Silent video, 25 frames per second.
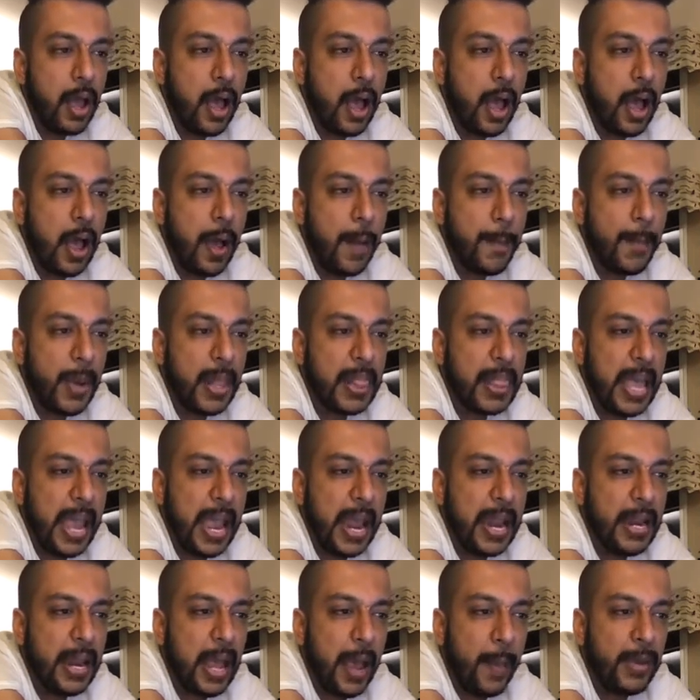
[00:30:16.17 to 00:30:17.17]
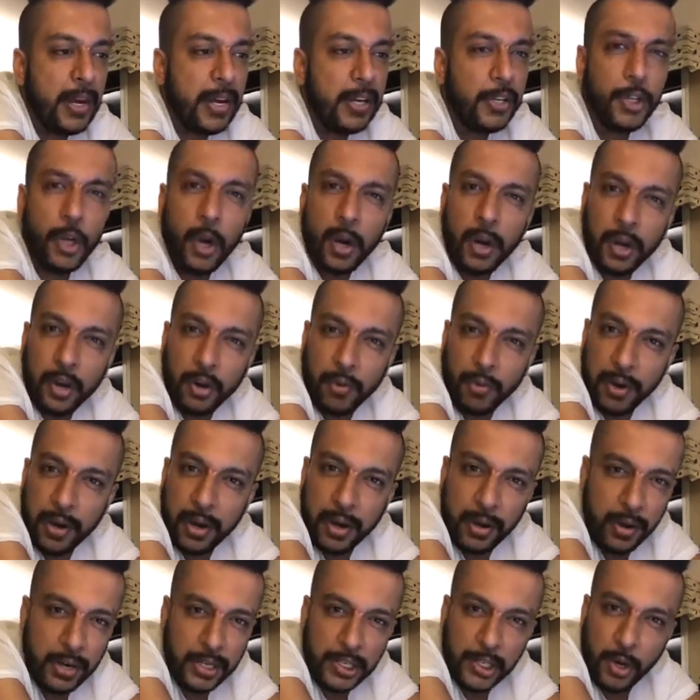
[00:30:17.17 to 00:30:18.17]
But then, I mean, it's not a
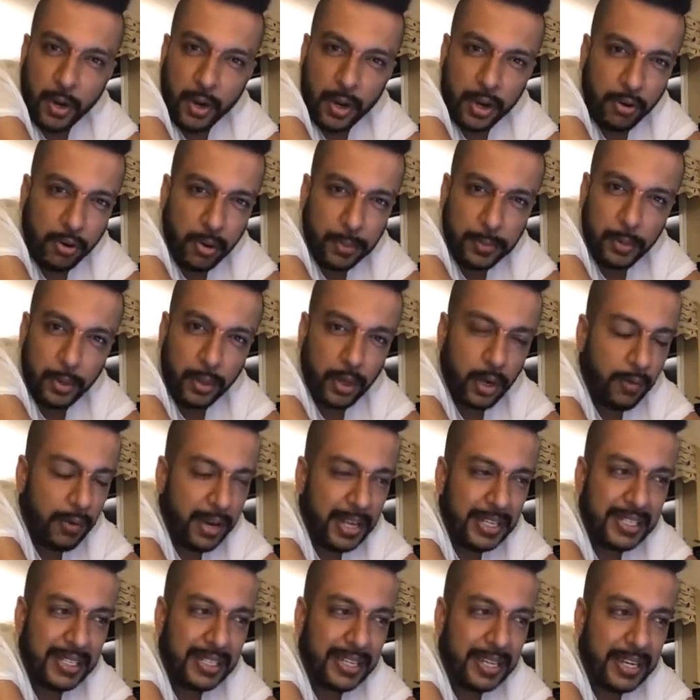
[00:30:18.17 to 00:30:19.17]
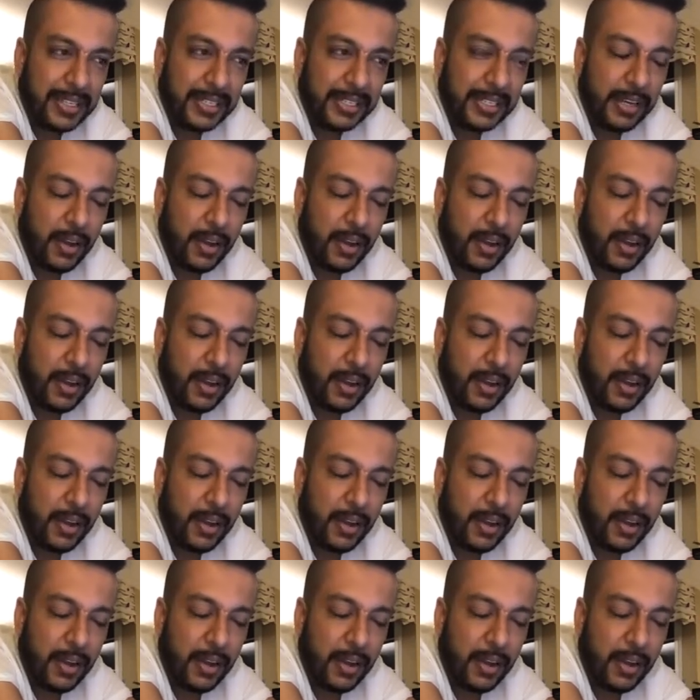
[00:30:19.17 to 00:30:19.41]
cryptocurrency.